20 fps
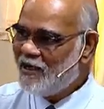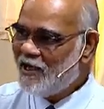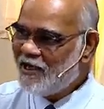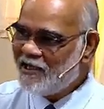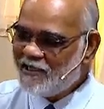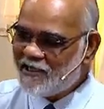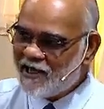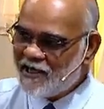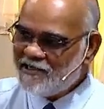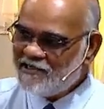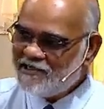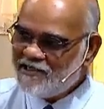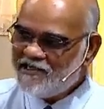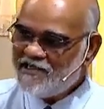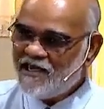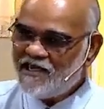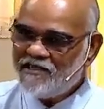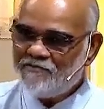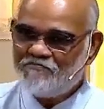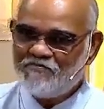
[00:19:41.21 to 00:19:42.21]
And
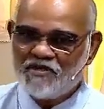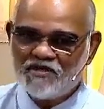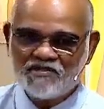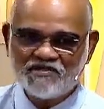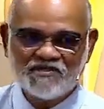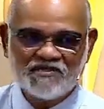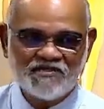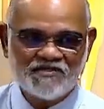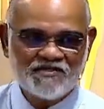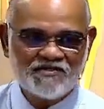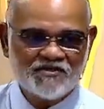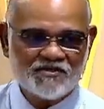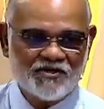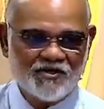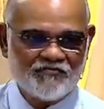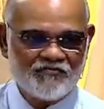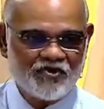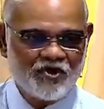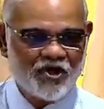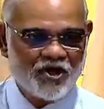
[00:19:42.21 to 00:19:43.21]
99%
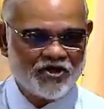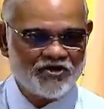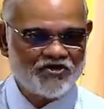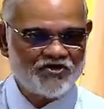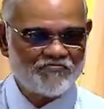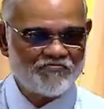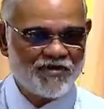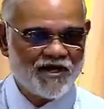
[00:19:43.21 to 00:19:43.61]
of God's